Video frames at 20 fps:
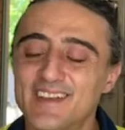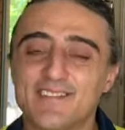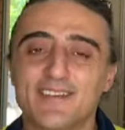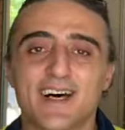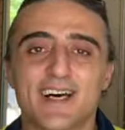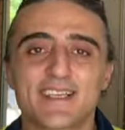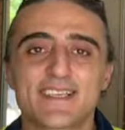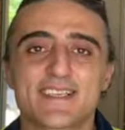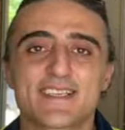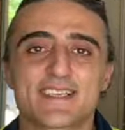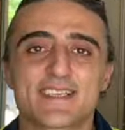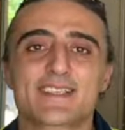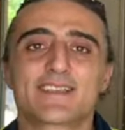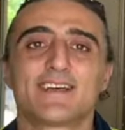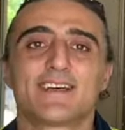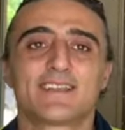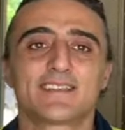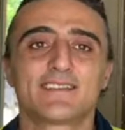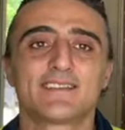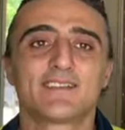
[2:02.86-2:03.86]
devices
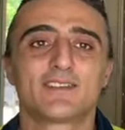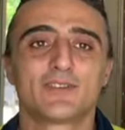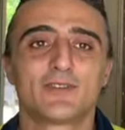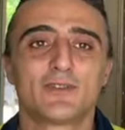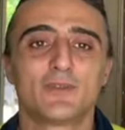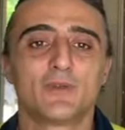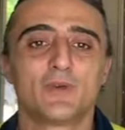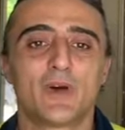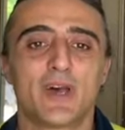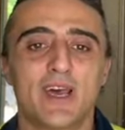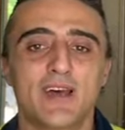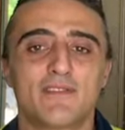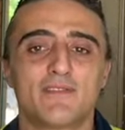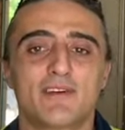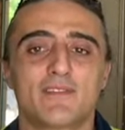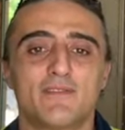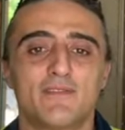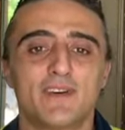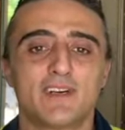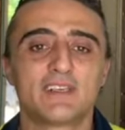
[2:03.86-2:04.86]
started to have
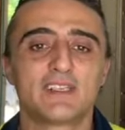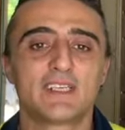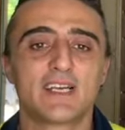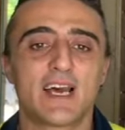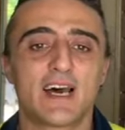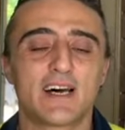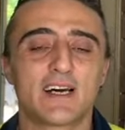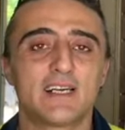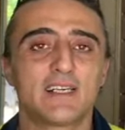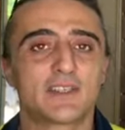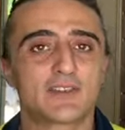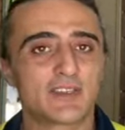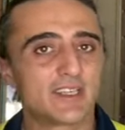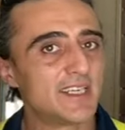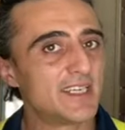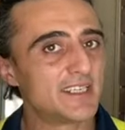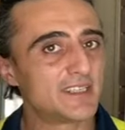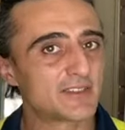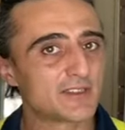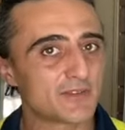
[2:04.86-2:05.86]
a very high
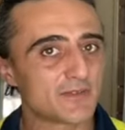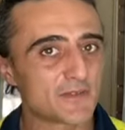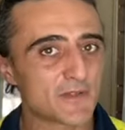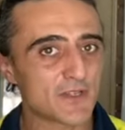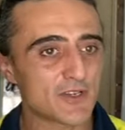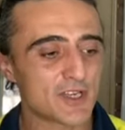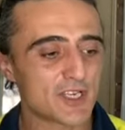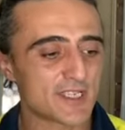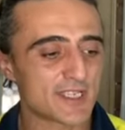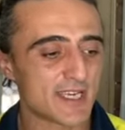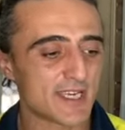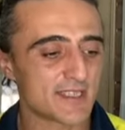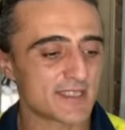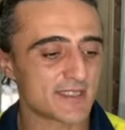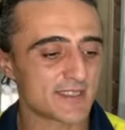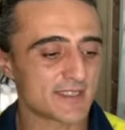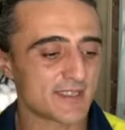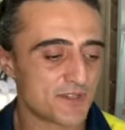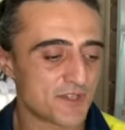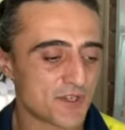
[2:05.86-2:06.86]
rate of
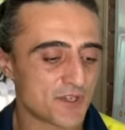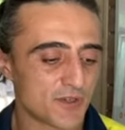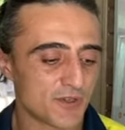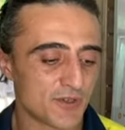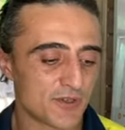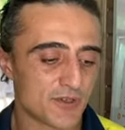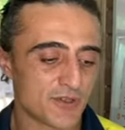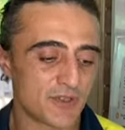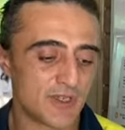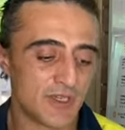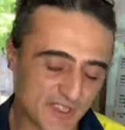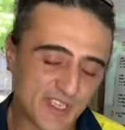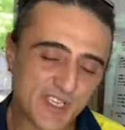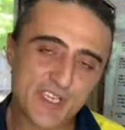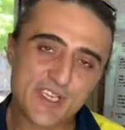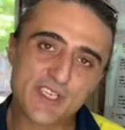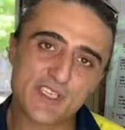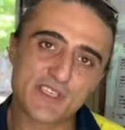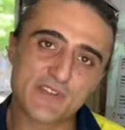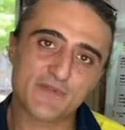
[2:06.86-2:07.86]
success. So
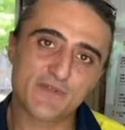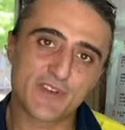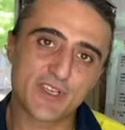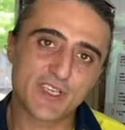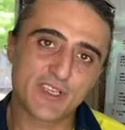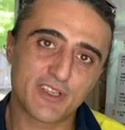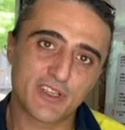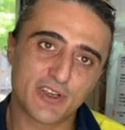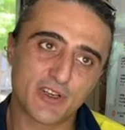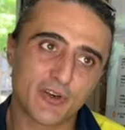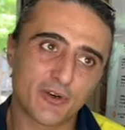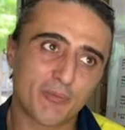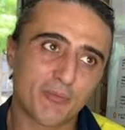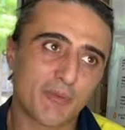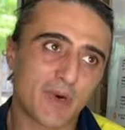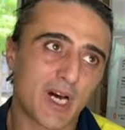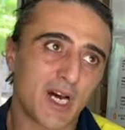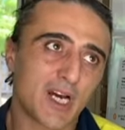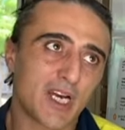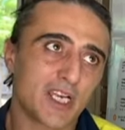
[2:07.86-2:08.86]
this video
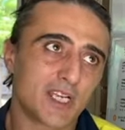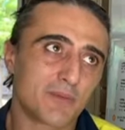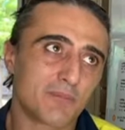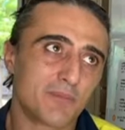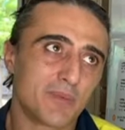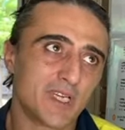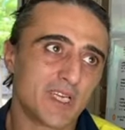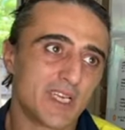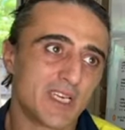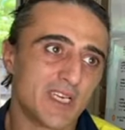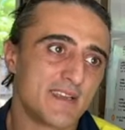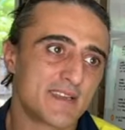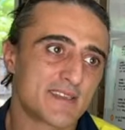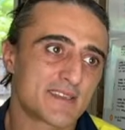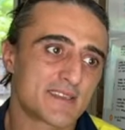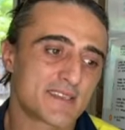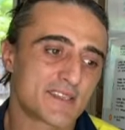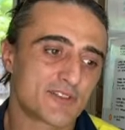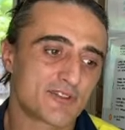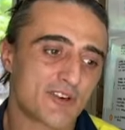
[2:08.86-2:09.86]
might be
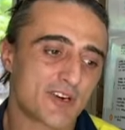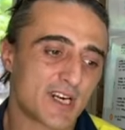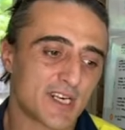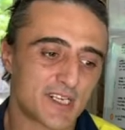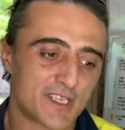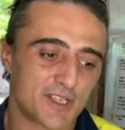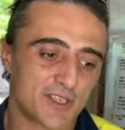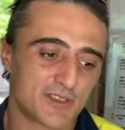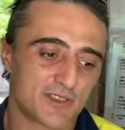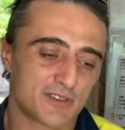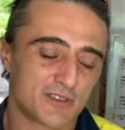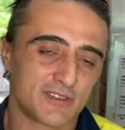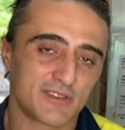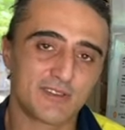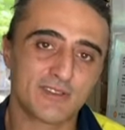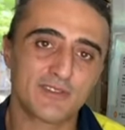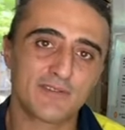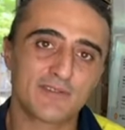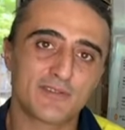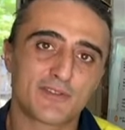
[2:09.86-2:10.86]

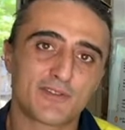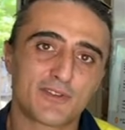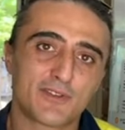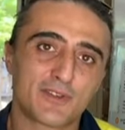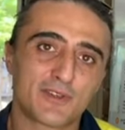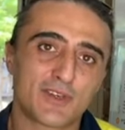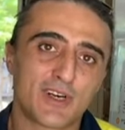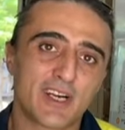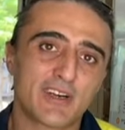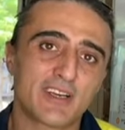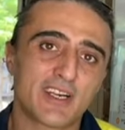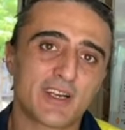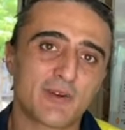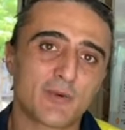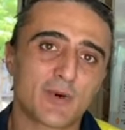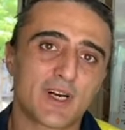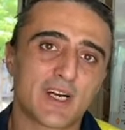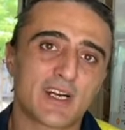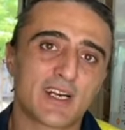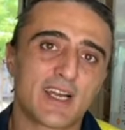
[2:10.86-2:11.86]
instruction for
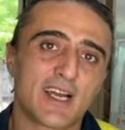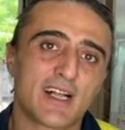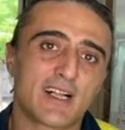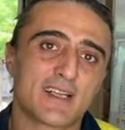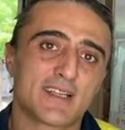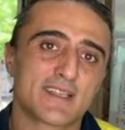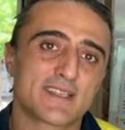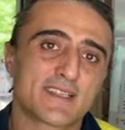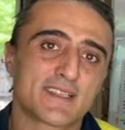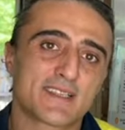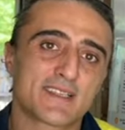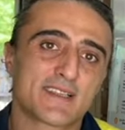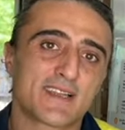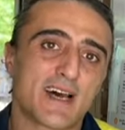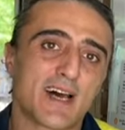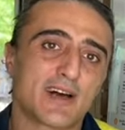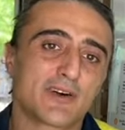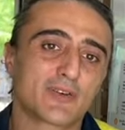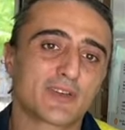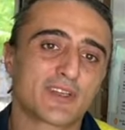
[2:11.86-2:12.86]
anyone else
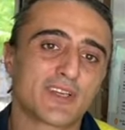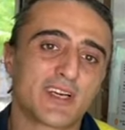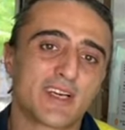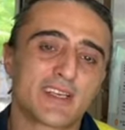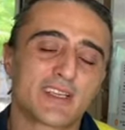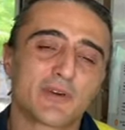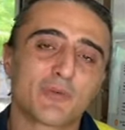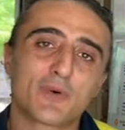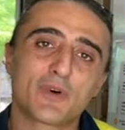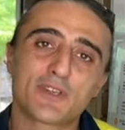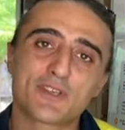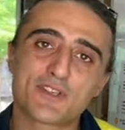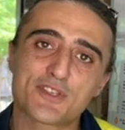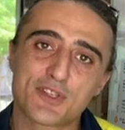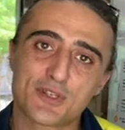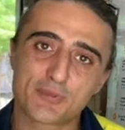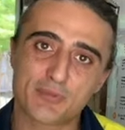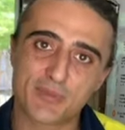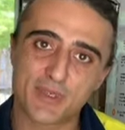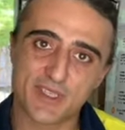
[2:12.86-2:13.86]
out there that wants
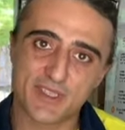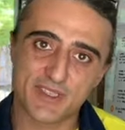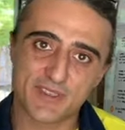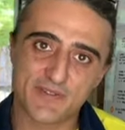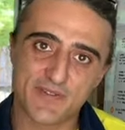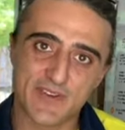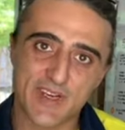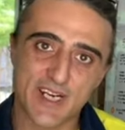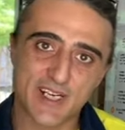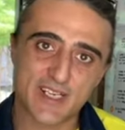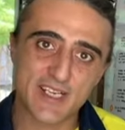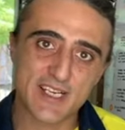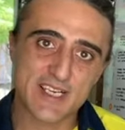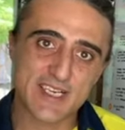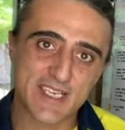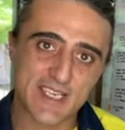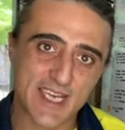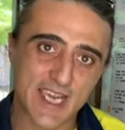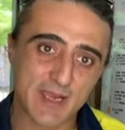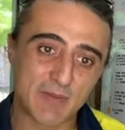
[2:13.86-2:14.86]
to build the very
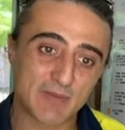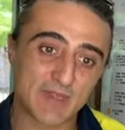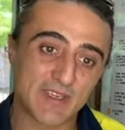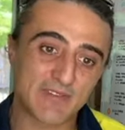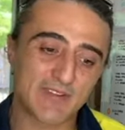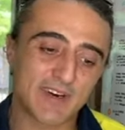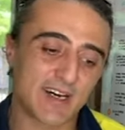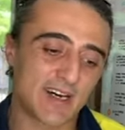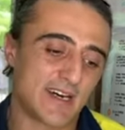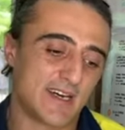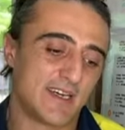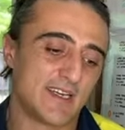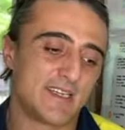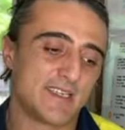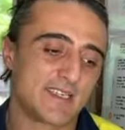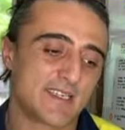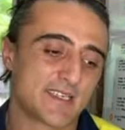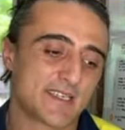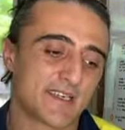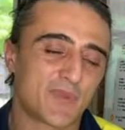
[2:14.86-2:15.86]
same
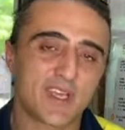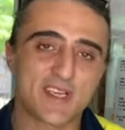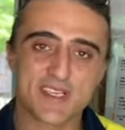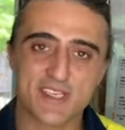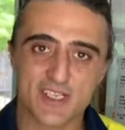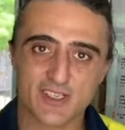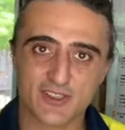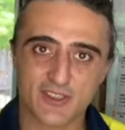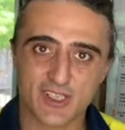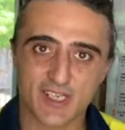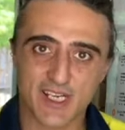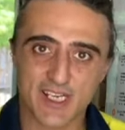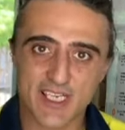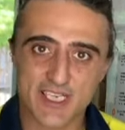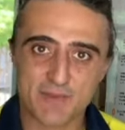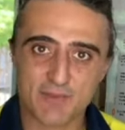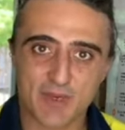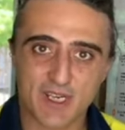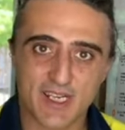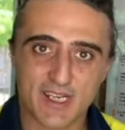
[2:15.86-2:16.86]
device. As I'm gonna
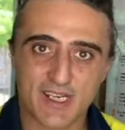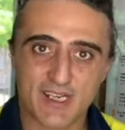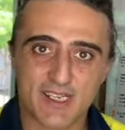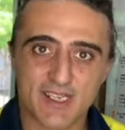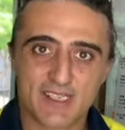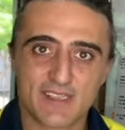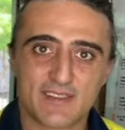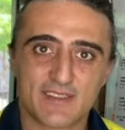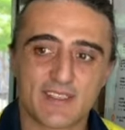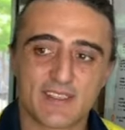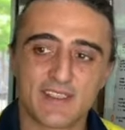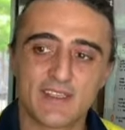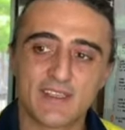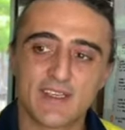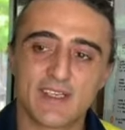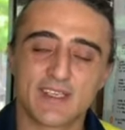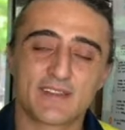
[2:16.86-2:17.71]
explain later,